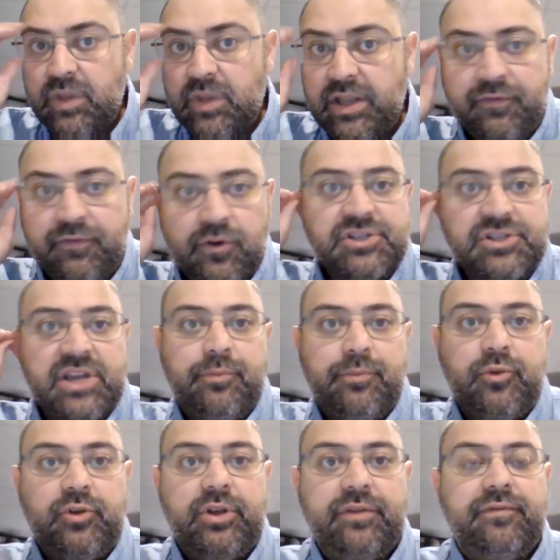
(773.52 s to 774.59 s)
Like, for
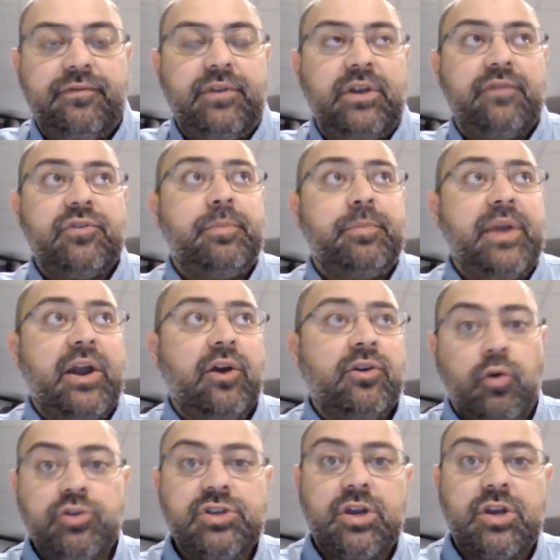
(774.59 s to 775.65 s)
example, if the parent
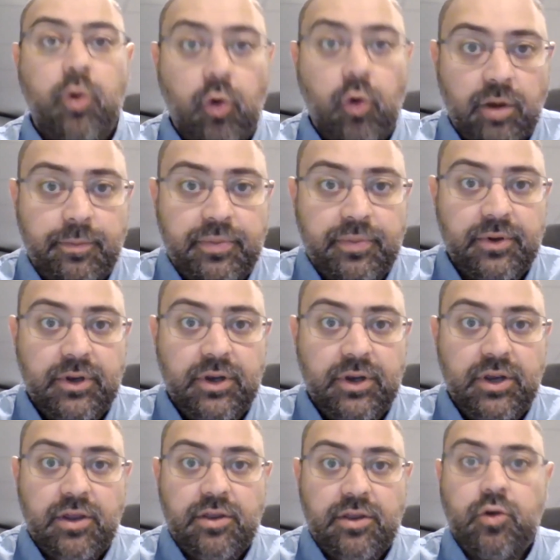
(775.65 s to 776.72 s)
owns a corp,
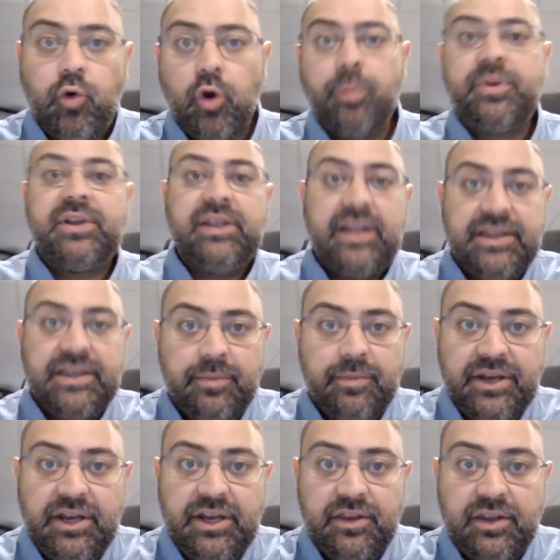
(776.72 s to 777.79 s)
the corp could lend the
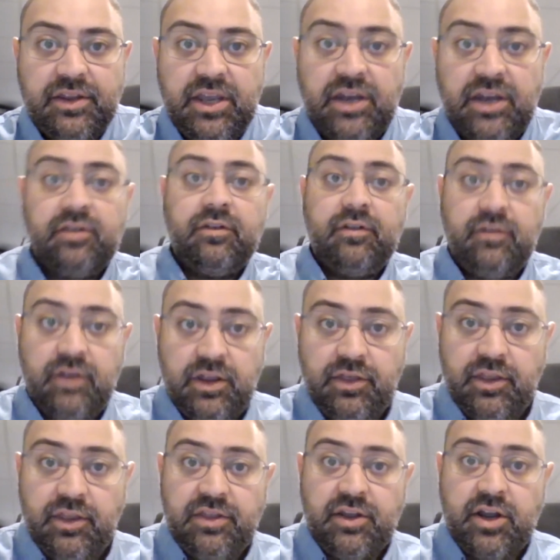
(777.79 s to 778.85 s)
money to the kid
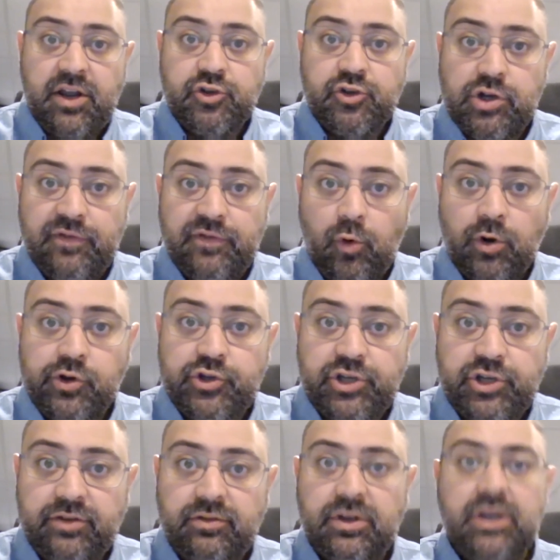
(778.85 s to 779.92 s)
in the country of
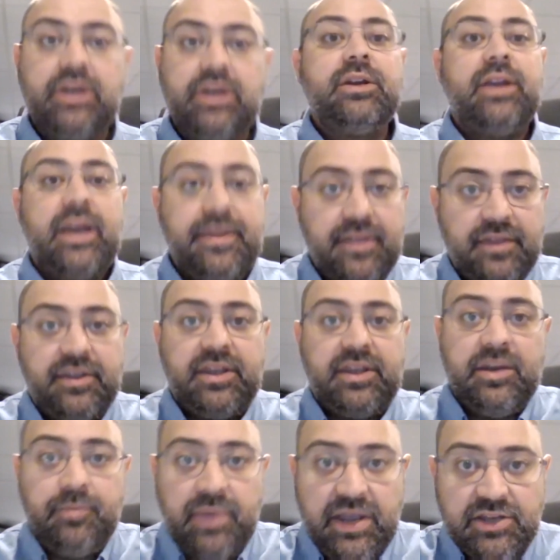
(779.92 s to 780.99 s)
origin, and then the
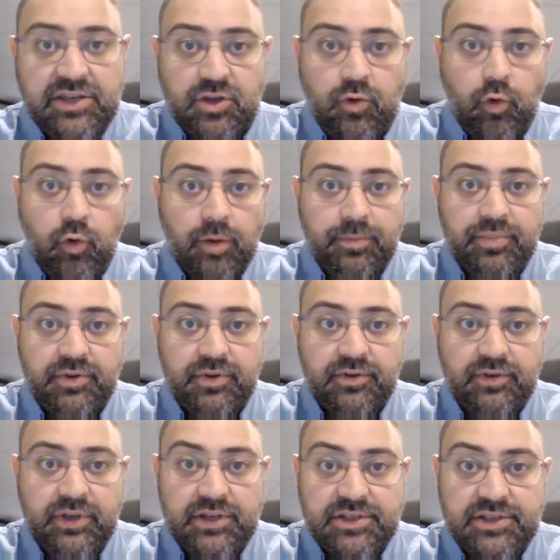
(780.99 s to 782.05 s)
kid pays the corp,
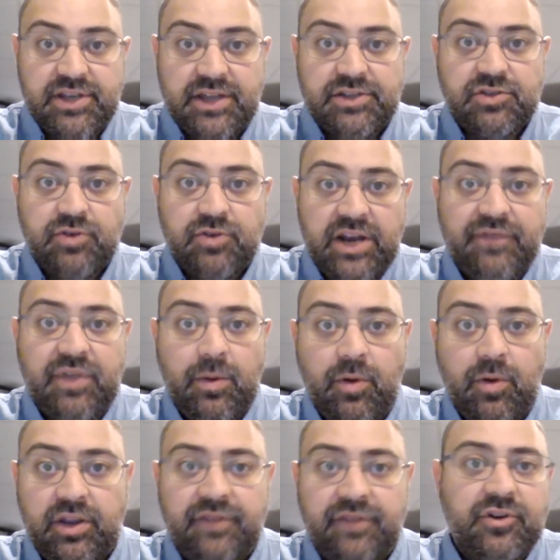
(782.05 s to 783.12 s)
in a sense, right?
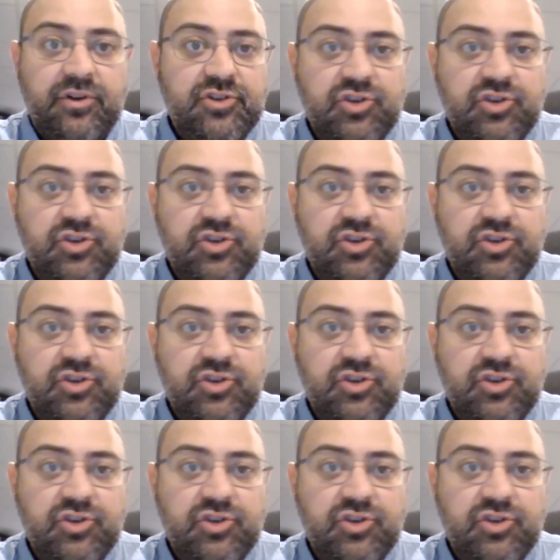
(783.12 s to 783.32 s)
If there's